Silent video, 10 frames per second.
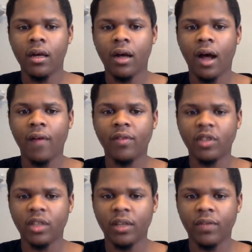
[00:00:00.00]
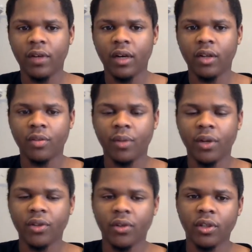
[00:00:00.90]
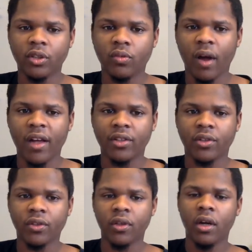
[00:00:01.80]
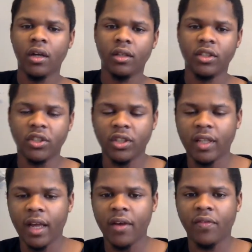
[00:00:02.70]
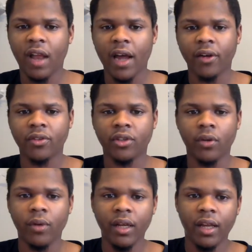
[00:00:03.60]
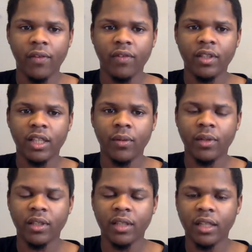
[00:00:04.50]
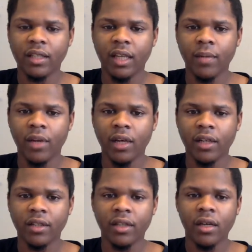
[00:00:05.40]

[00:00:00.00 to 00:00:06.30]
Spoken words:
obviously for other players on this roster, just to take a flyer. So we'll definitely see what this Knicks team does.